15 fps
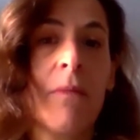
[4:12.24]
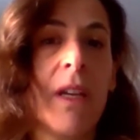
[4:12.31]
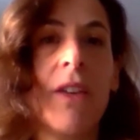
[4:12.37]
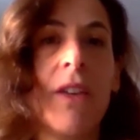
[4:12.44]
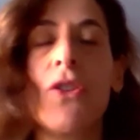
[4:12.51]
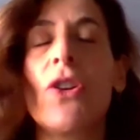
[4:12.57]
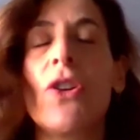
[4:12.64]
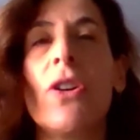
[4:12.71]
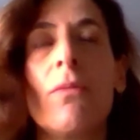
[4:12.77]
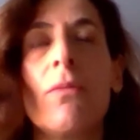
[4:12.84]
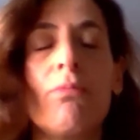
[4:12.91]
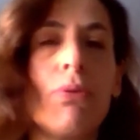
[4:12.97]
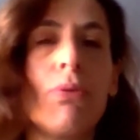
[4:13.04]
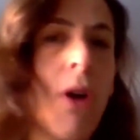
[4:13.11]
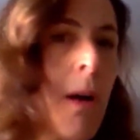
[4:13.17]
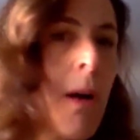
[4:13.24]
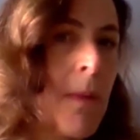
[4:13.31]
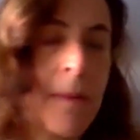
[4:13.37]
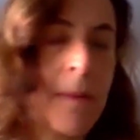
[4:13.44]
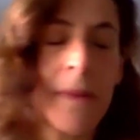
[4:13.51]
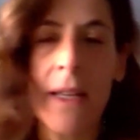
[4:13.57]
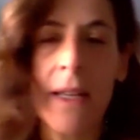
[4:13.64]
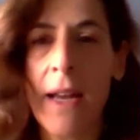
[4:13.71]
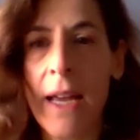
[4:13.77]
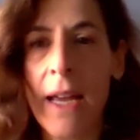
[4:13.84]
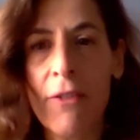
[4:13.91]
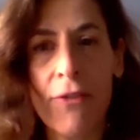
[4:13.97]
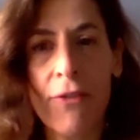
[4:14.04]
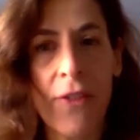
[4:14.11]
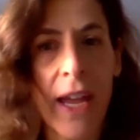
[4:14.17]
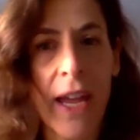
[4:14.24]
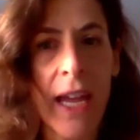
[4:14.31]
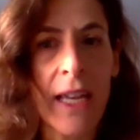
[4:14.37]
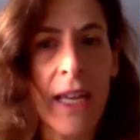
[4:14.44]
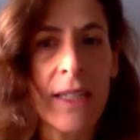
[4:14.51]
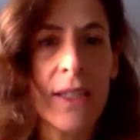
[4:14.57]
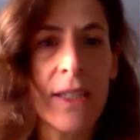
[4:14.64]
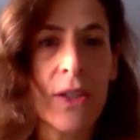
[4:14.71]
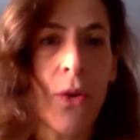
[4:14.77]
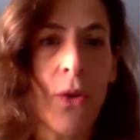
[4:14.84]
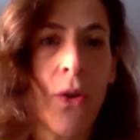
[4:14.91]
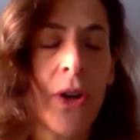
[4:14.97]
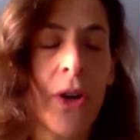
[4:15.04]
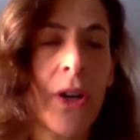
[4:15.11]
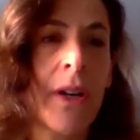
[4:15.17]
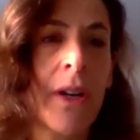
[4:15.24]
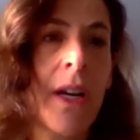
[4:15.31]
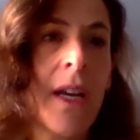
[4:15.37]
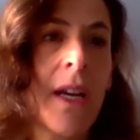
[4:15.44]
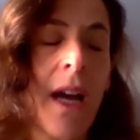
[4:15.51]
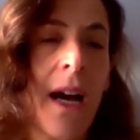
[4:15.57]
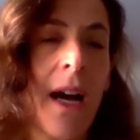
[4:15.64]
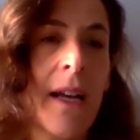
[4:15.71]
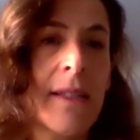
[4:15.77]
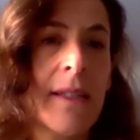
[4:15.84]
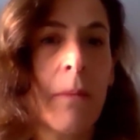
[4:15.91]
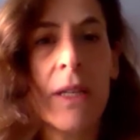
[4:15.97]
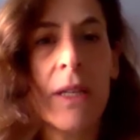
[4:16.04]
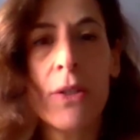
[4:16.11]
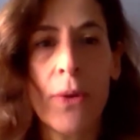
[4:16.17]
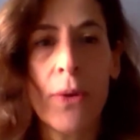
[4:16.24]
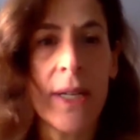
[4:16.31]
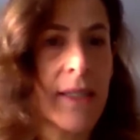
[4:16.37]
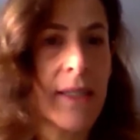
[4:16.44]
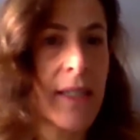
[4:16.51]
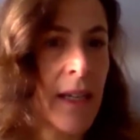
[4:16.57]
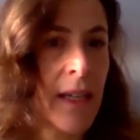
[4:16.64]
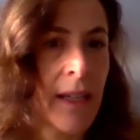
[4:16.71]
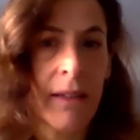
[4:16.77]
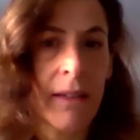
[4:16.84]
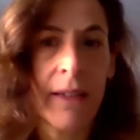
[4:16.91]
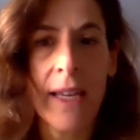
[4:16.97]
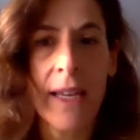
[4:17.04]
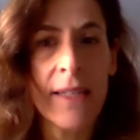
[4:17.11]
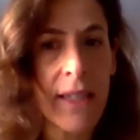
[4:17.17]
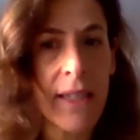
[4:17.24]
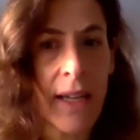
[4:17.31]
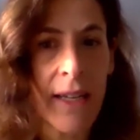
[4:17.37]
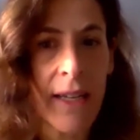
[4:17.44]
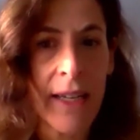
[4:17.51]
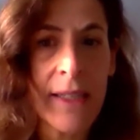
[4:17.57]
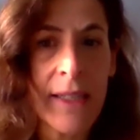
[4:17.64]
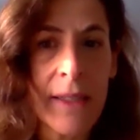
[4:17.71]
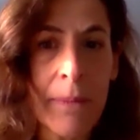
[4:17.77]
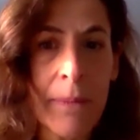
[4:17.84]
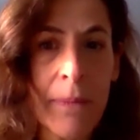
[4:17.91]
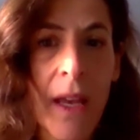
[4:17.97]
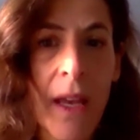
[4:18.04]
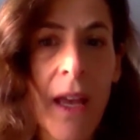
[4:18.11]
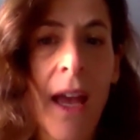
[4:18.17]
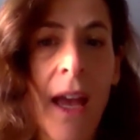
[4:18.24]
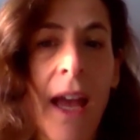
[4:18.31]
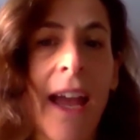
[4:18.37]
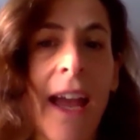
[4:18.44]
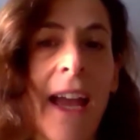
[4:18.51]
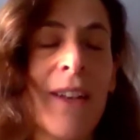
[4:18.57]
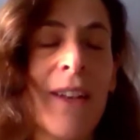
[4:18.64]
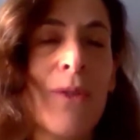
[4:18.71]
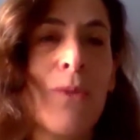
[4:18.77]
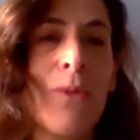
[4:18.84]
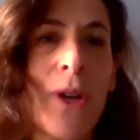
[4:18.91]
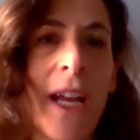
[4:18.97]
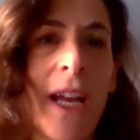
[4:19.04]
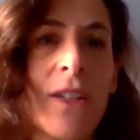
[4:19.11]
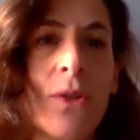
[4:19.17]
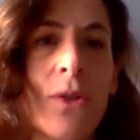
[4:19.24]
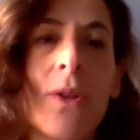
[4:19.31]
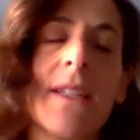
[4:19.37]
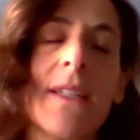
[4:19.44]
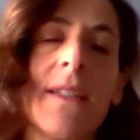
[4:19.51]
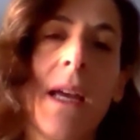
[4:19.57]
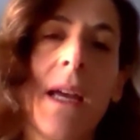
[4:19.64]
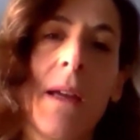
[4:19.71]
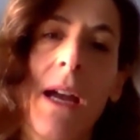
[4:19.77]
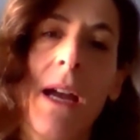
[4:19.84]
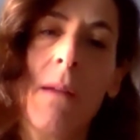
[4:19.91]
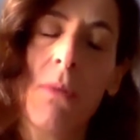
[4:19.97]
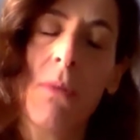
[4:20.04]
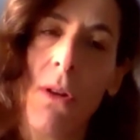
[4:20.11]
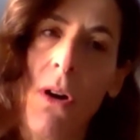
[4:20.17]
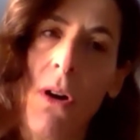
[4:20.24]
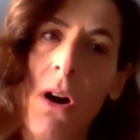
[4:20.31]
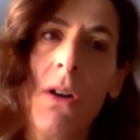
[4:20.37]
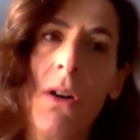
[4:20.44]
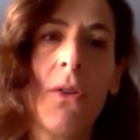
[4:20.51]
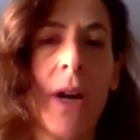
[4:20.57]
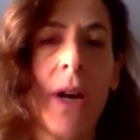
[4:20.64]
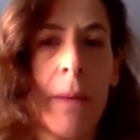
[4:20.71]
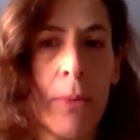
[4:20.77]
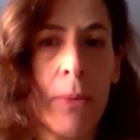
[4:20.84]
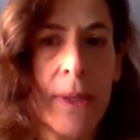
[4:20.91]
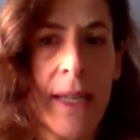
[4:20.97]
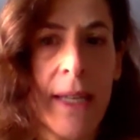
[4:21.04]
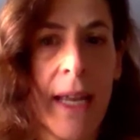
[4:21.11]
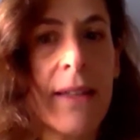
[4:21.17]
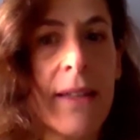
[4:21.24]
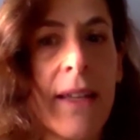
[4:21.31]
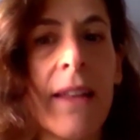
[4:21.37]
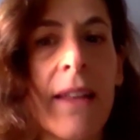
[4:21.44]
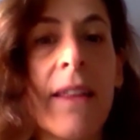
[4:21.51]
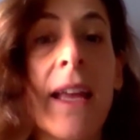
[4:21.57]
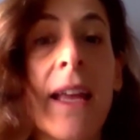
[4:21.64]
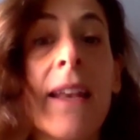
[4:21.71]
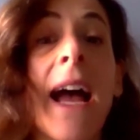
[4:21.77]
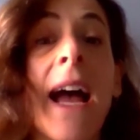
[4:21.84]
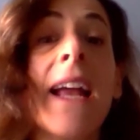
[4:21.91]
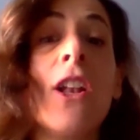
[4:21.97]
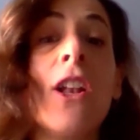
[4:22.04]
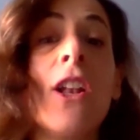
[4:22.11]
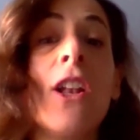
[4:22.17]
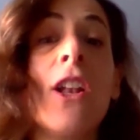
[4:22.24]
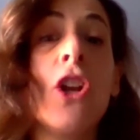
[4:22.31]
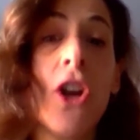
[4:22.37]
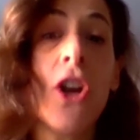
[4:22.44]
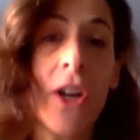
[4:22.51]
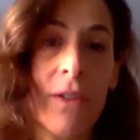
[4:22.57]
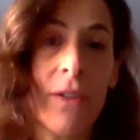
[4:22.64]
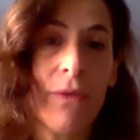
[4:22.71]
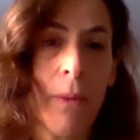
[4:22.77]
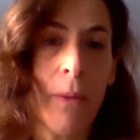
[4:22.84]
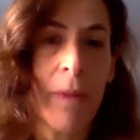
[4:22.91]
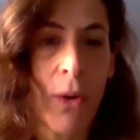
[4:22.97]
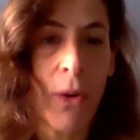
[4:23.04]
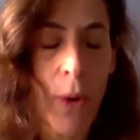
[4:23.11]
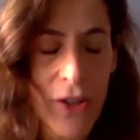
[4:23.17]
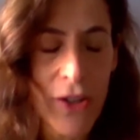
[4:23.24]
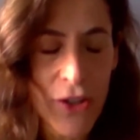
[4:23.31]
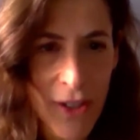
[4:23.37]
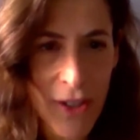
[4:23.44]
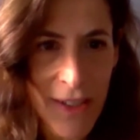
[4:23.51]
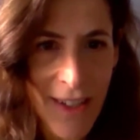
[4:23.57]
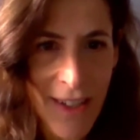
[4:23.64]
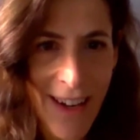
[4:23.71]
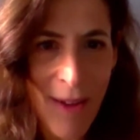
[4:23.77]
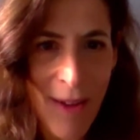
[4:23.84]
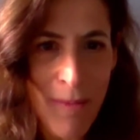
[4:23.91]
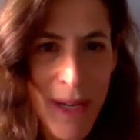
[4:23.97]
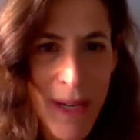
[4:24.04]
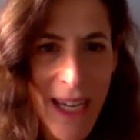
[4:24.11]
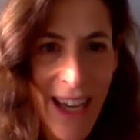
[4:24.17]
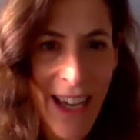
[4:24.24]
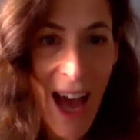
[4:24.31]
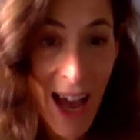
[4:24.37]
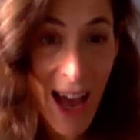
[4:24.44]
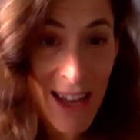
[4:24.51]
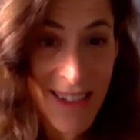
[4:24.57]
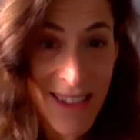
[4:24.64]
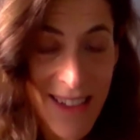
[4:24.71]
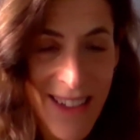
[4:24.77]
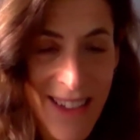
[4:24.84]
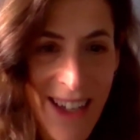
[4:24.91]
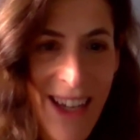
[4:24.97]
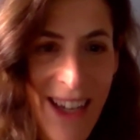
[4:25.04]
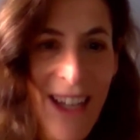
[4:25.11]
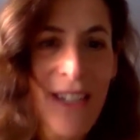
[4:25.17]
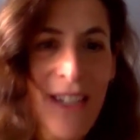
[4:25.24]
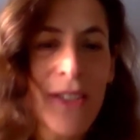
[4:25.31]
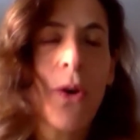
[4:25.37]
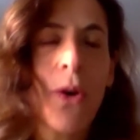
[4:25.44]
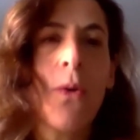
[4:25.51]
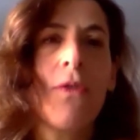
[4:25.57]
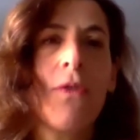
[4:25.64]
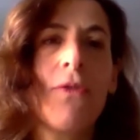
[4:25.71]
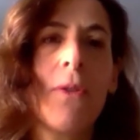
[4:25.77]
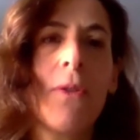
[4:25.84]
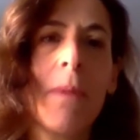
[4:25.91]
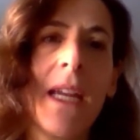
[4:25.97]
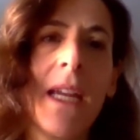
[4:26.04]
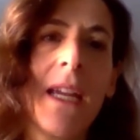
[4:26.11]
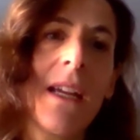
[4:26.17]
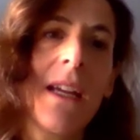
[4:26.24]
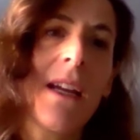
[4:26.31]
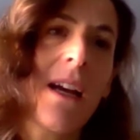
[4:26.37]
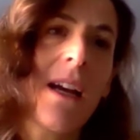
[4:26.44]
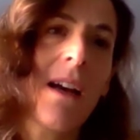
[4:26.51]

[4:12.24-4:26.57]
either problems that I faced or some interesting case studies. And what I do is I blog or I present, and then I learn from the questions that I'm being asked. So for me,